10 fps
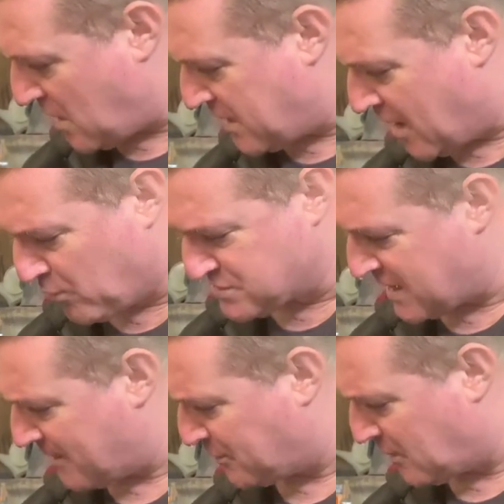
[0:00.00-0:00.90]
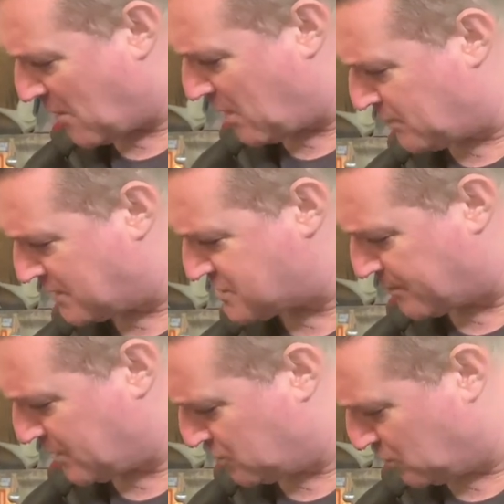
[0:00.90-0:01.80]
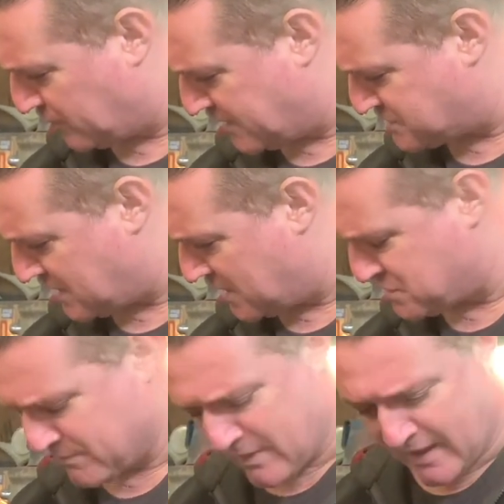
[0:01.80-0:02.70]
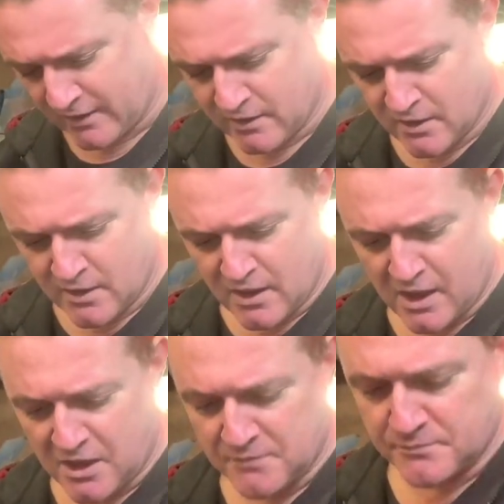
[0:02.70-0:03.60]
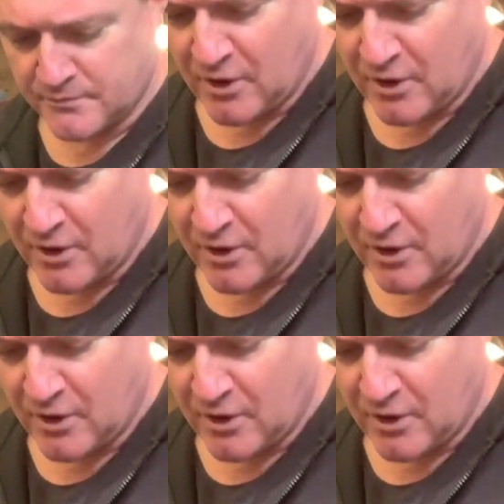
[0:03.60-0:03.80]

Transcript: Yeah, I wasn't happy with that one. Once I peeled all the insulation back, I